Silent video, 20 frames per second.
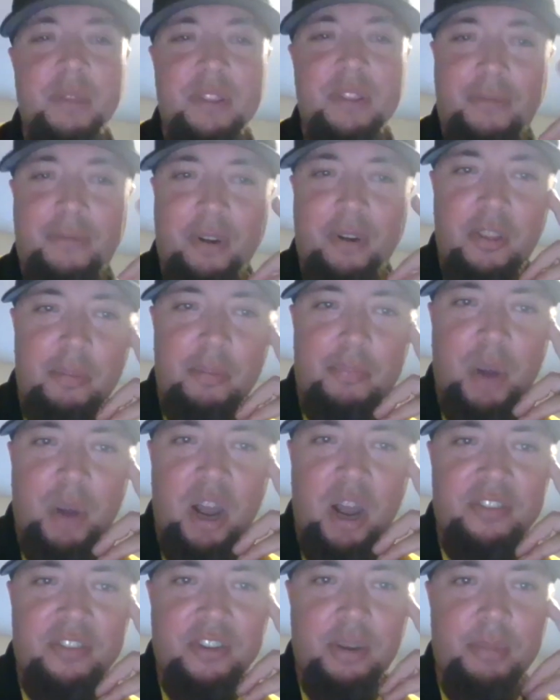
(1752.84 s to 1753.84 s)
him at the front of the
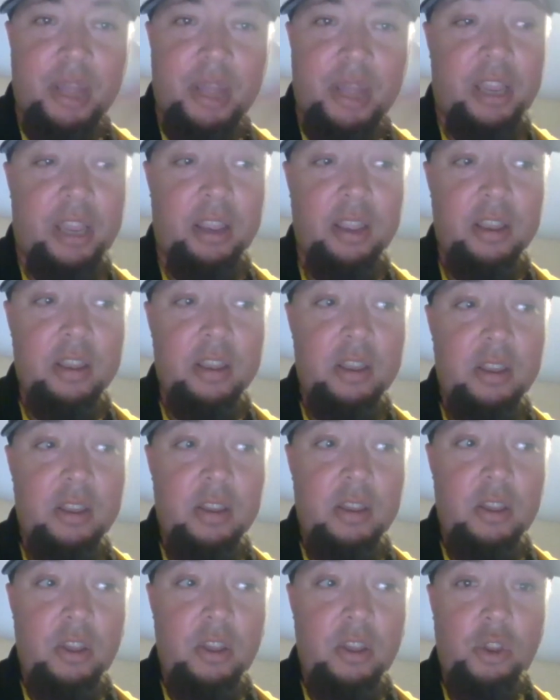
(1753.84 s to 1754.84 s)
bus and I'm like,
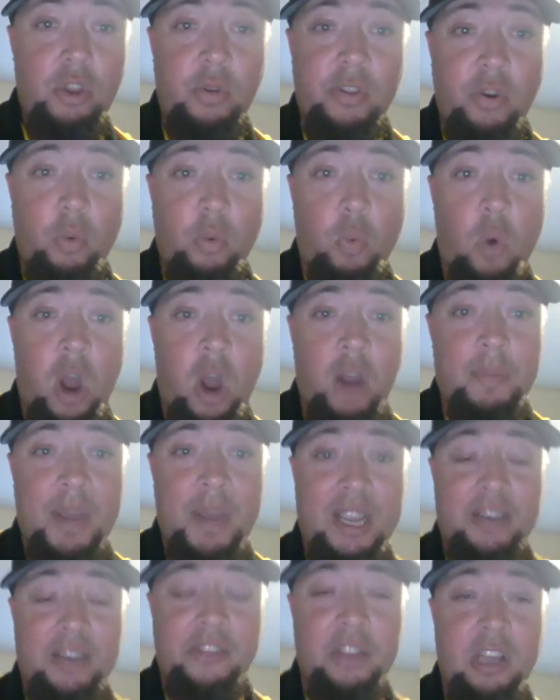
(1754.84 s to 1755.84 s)
you either walk
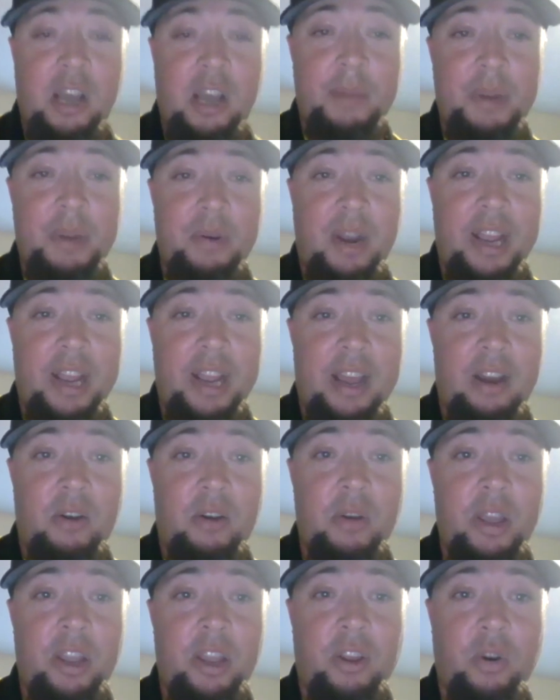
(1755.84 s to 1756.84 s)
back into the lobby right
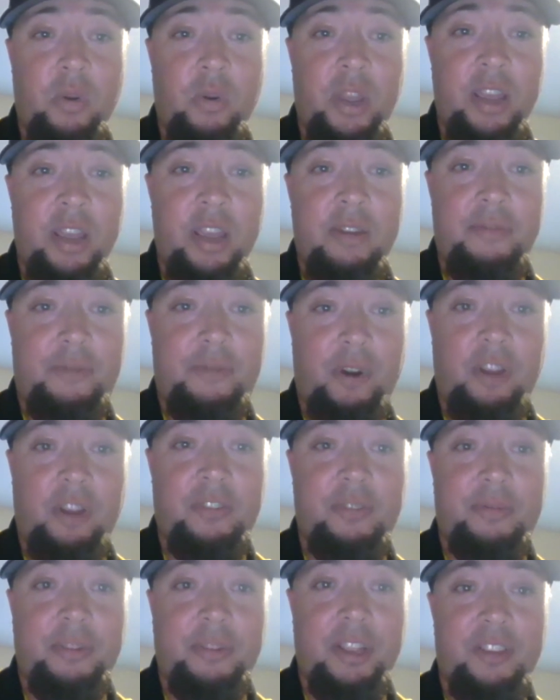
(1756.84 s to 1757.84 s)
now and go get
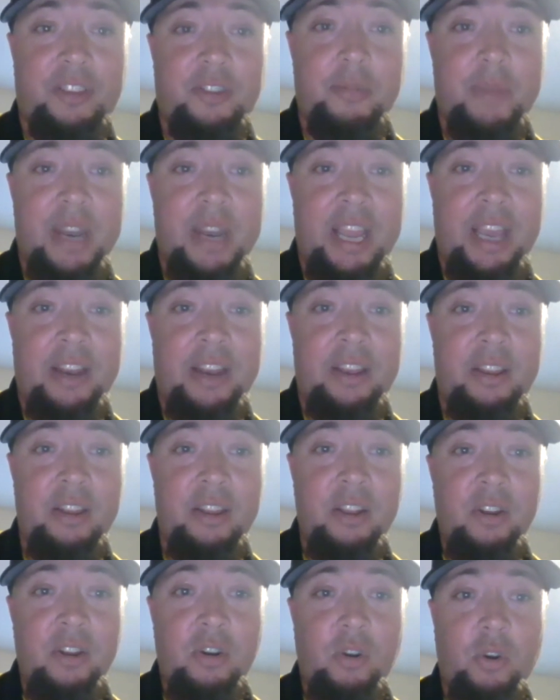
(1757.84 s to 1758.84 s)
Frosted Flakes and a
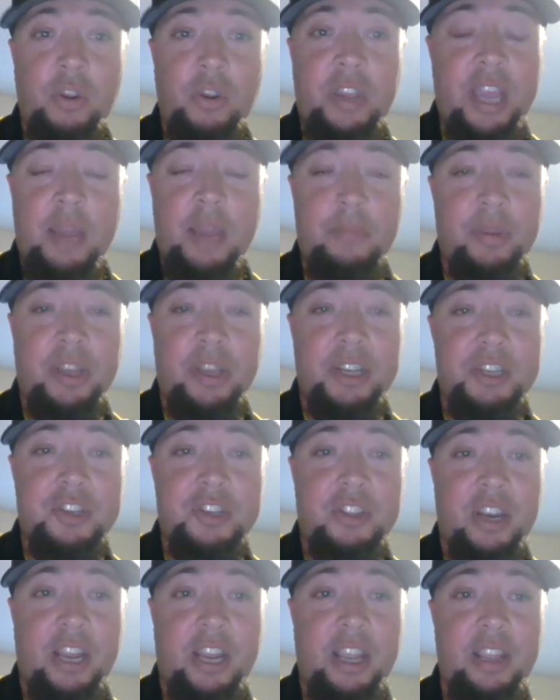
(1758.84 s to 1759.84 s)
banana, or you can't
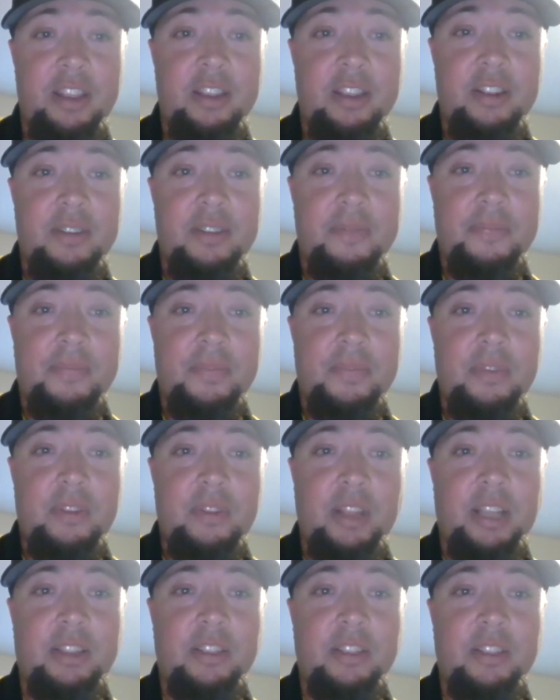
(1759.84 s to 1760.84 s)
pitch today.
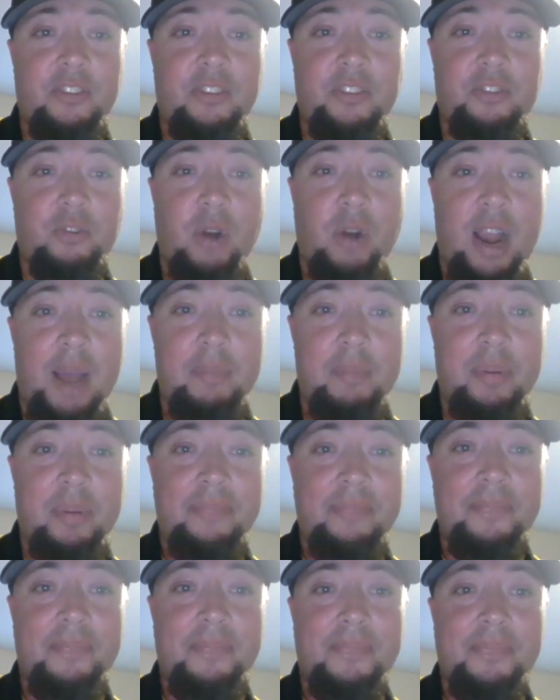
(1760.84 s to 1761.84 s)
Like, this is crap.
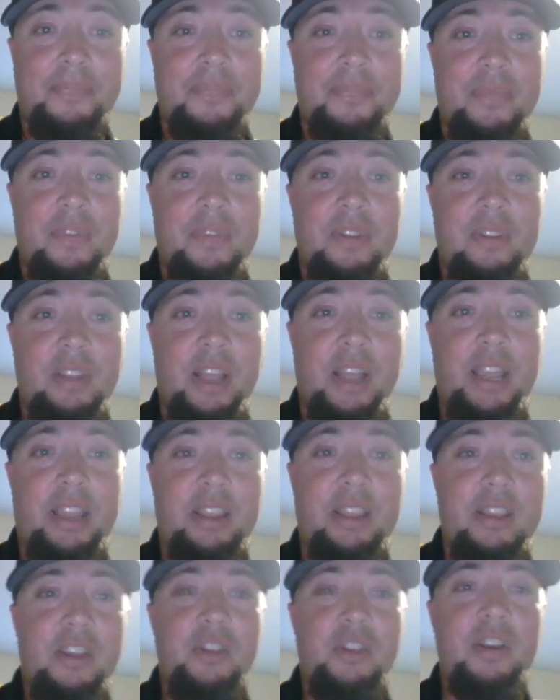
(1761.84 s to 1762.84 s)

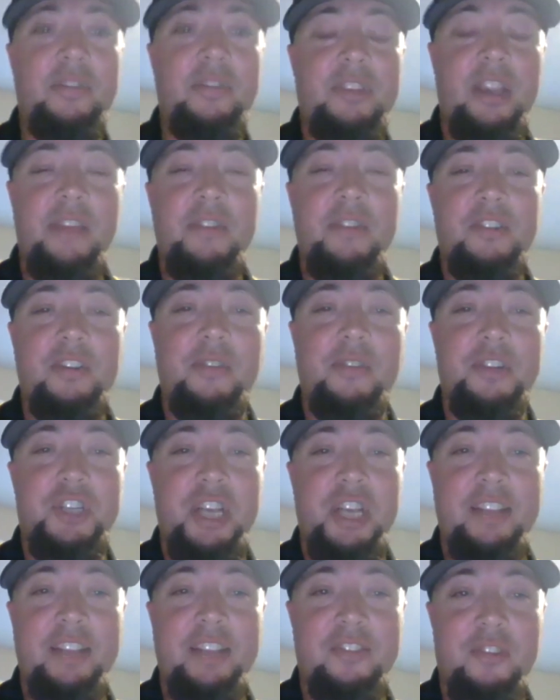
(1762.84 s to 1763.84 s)
Like, you have to give yourself a
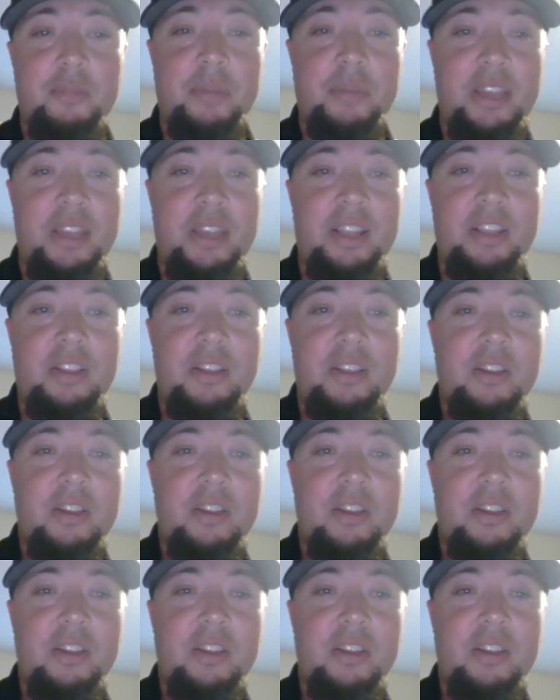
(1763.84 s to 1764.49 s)
chance to be.